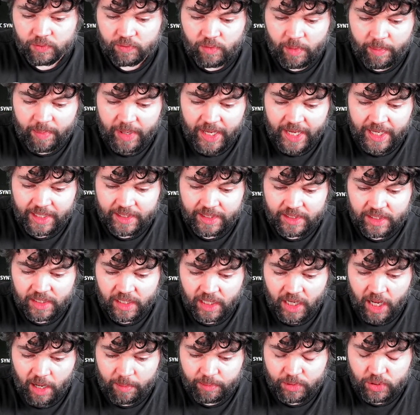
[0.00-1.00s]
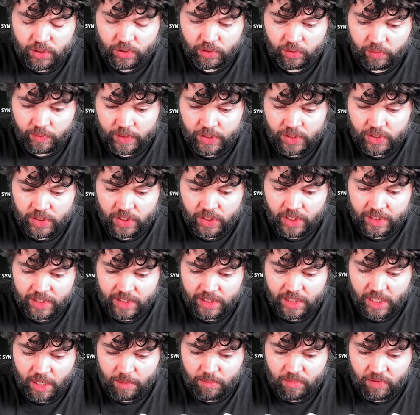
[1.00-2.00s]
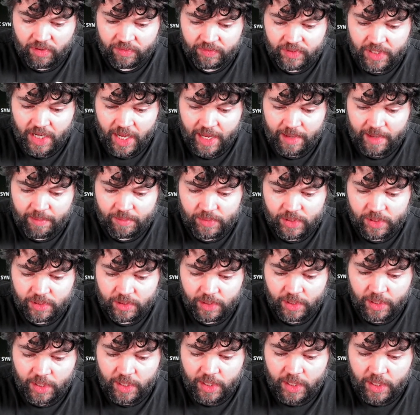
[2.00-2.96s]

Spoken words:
repeat up to a certain number of times.